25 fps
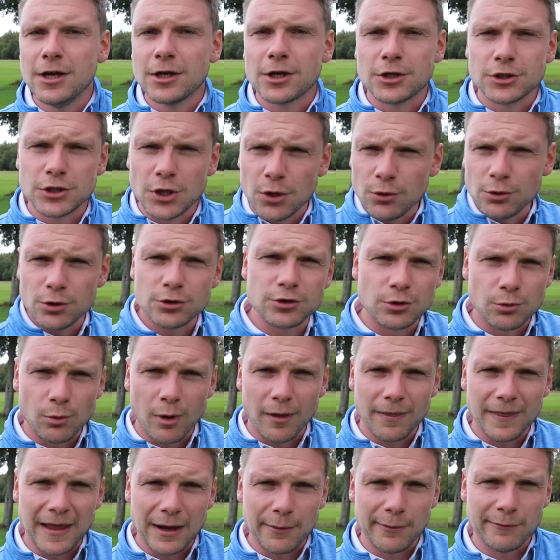Because who doesn't
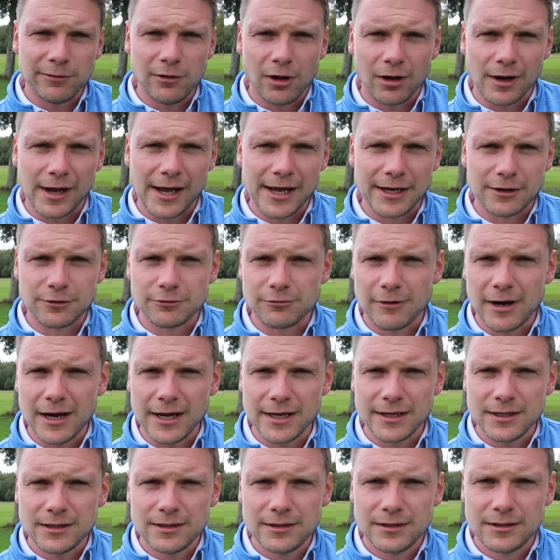want that with long irons,
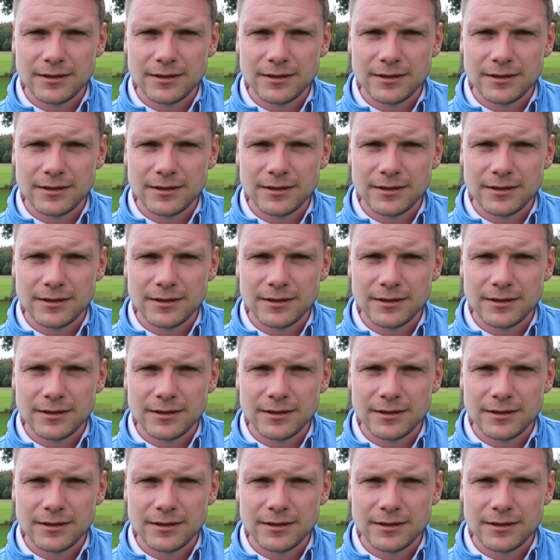right?